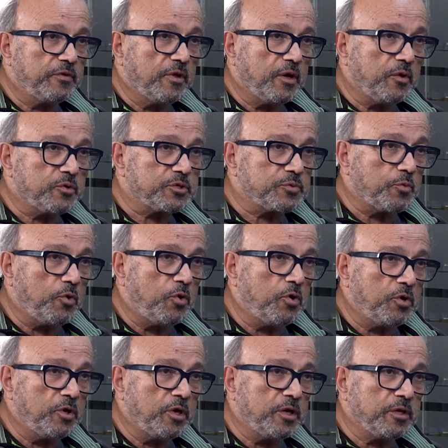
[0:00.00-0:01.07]
was
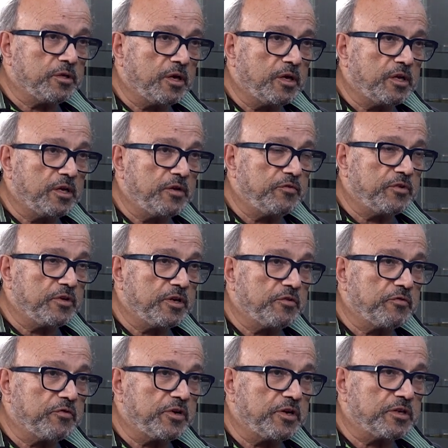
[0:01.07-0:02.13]
born and I lived in a
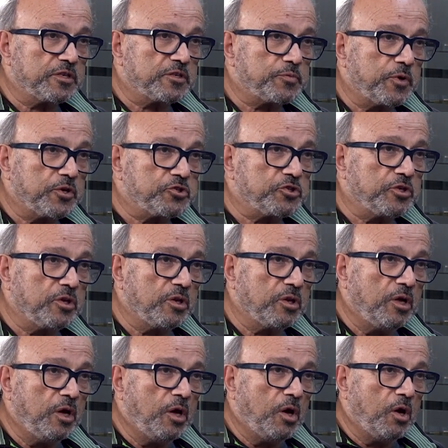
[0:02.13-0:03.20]
very special,
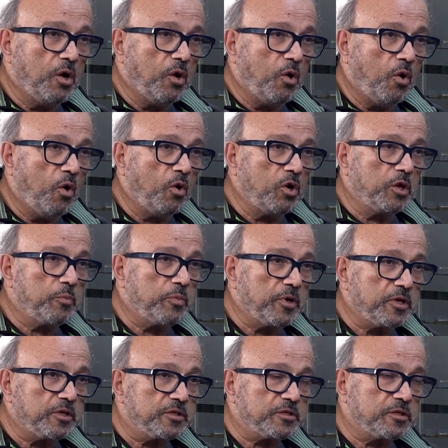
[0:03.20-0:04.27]
holy
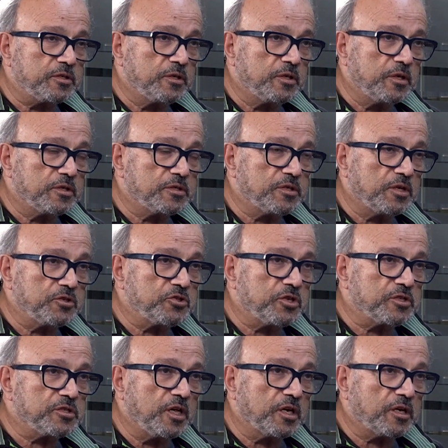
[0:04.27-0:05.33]
place. It's not
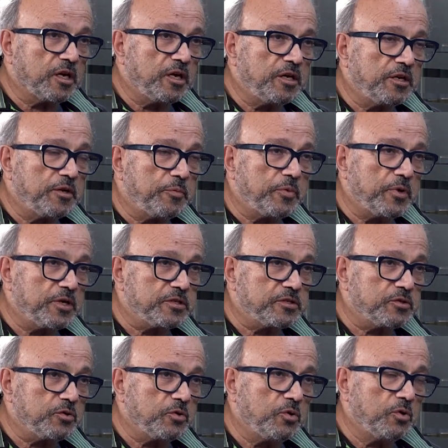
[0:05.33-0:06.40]
just like any place,
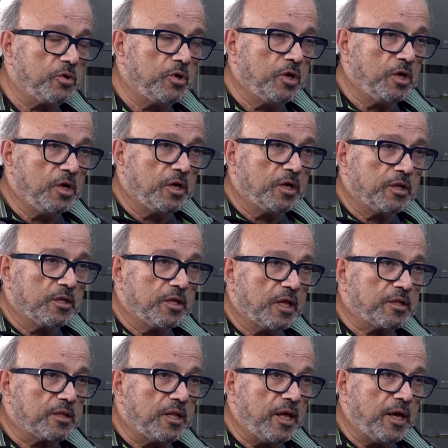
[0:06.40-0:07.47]
you know.
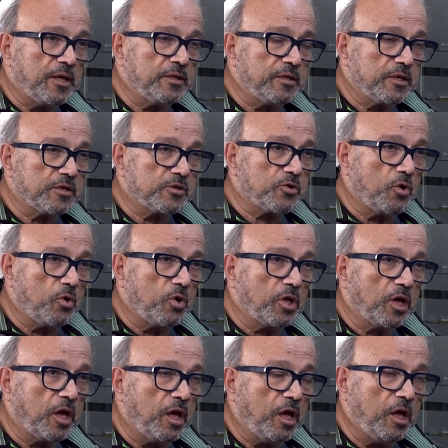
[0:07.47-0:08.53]
That land is
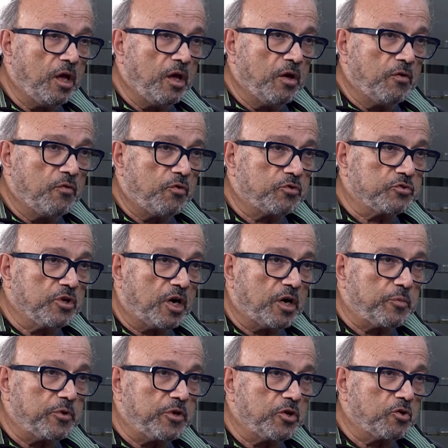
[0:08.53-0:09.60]
holy for the
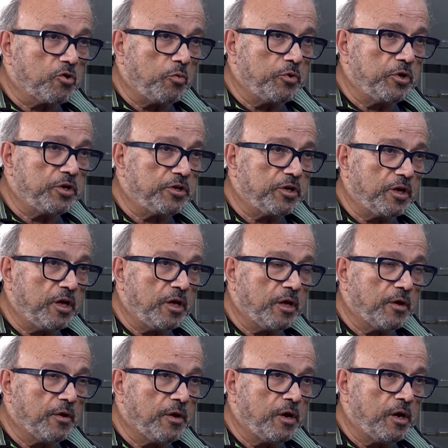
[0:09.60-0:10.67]
Armenian community.
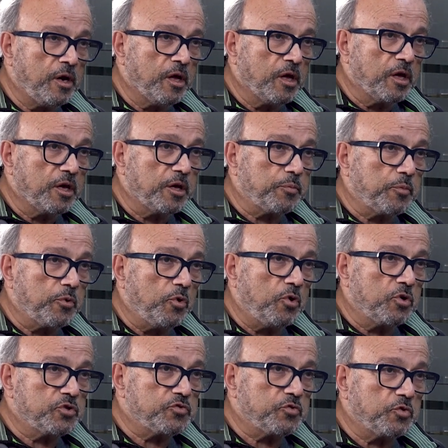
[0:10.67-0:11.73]
It
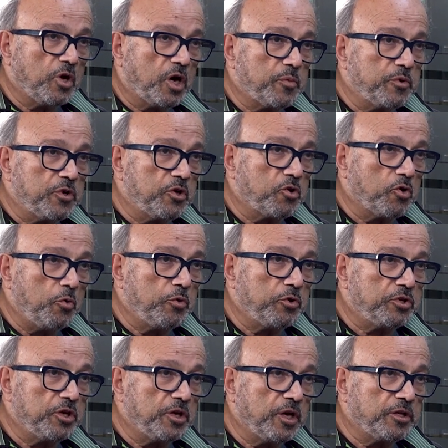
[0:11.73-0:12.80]
belongs to the Armenian
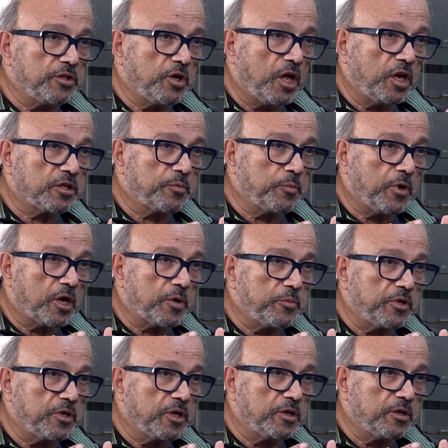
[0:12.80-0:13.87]
community and
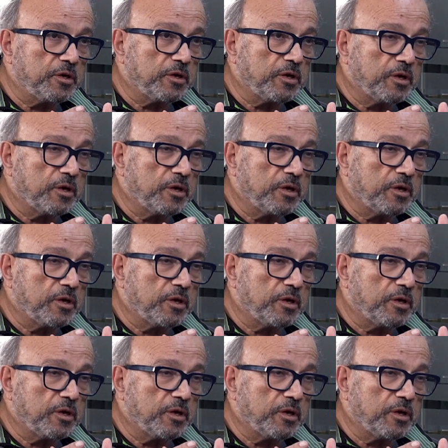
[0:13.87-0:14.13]
Armenians